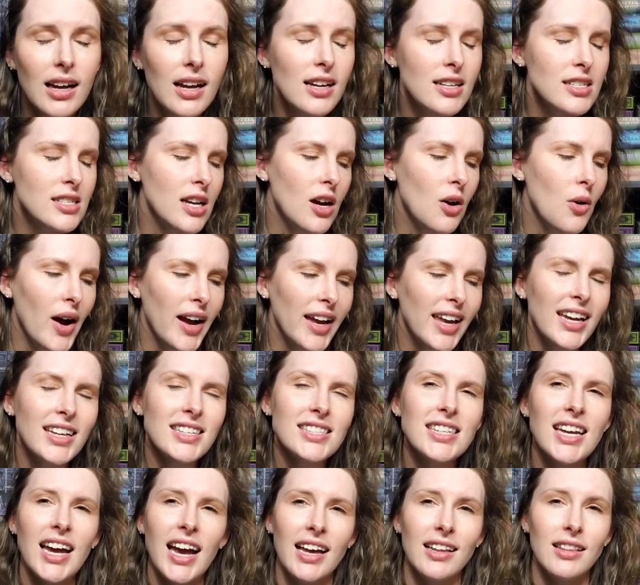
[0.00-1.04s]
So I can't
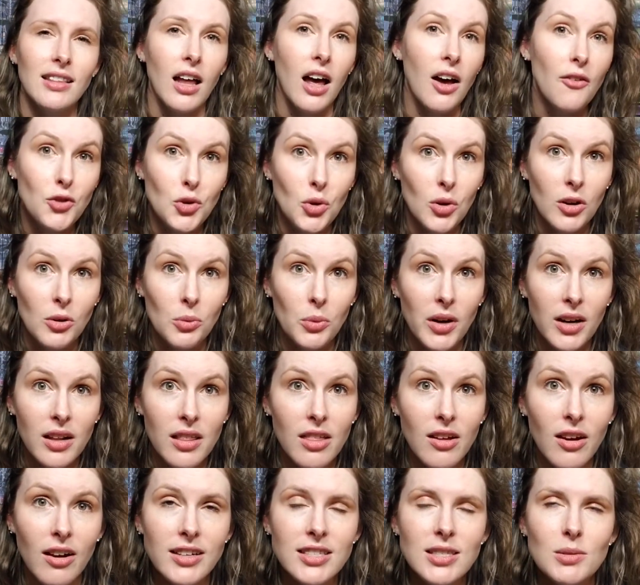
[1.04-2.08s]
say I love doing
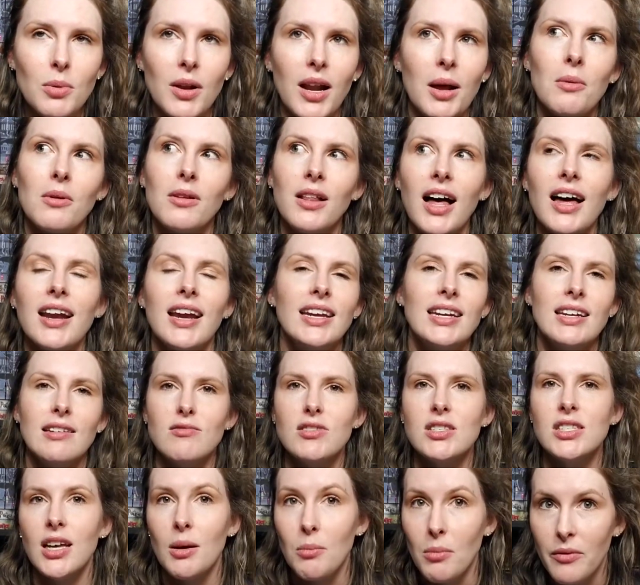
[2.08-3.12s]
readathons, but I'm glad I
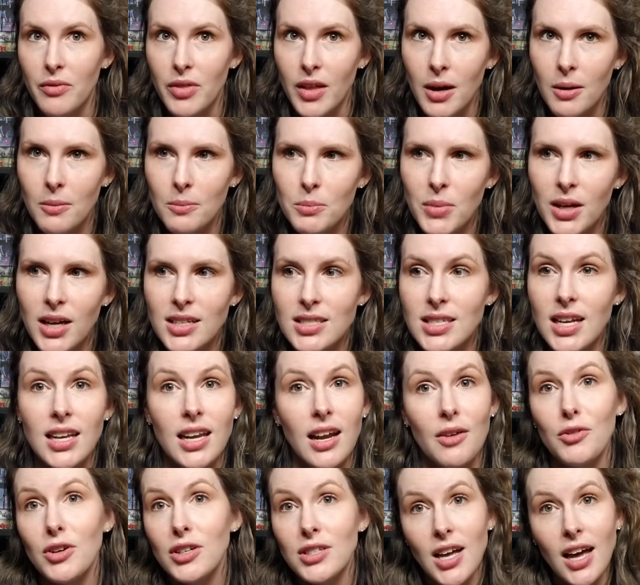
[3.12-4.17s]
did some of them because I'd
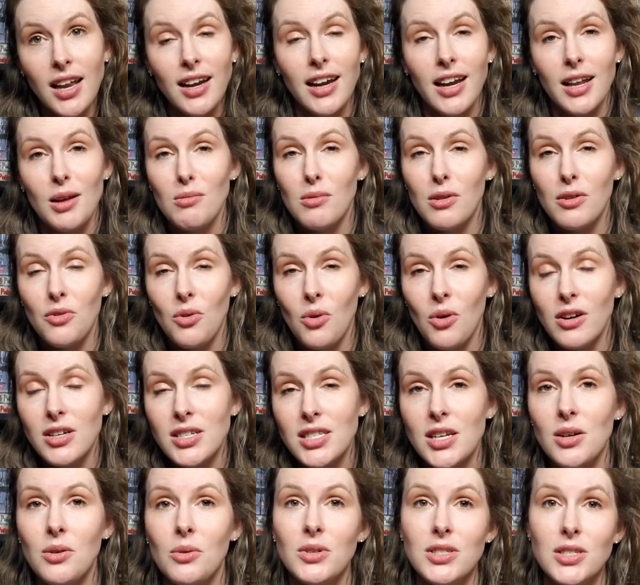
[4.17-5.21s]
never done any before.
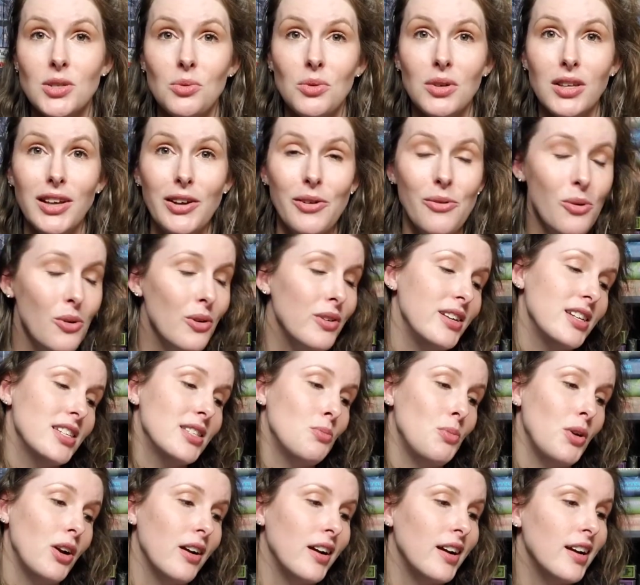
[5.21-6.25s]
So it was a really cool
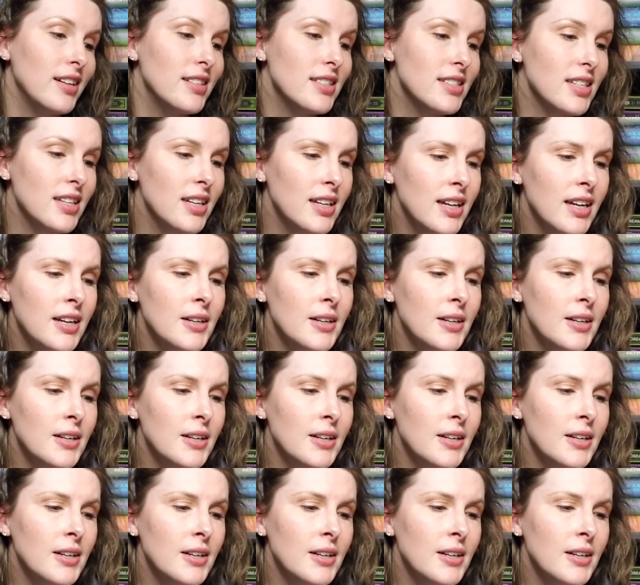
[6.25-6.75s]
experience.